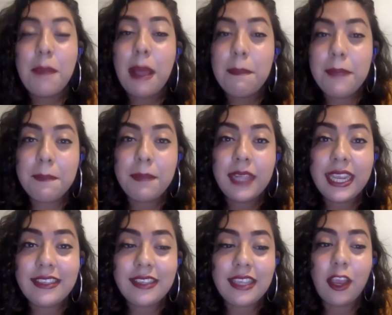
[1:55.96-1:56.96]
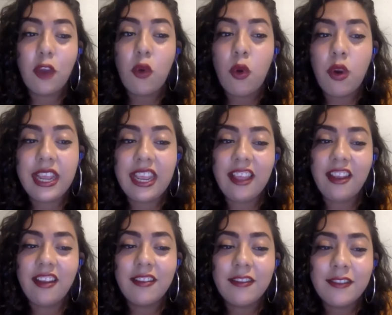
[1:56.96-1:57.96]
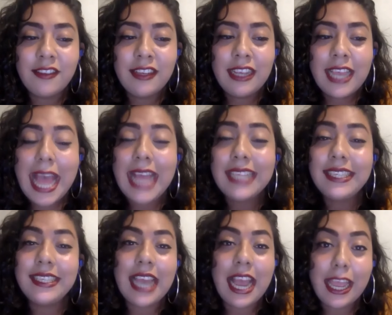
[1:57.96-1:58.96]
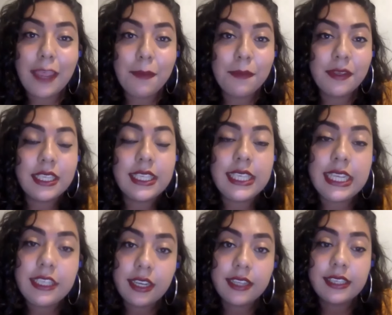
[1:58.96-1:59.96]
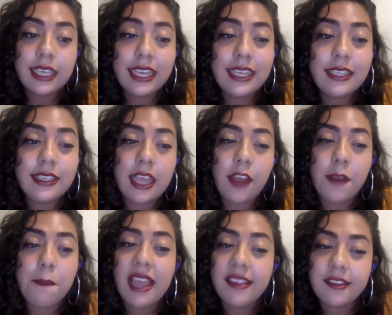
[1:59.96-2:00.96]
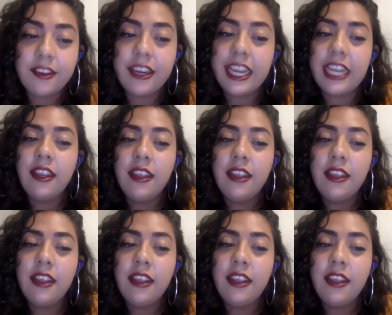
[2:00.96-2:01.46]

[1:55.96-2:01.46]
Papi plays the accordion, has time to teach us kids how to master it.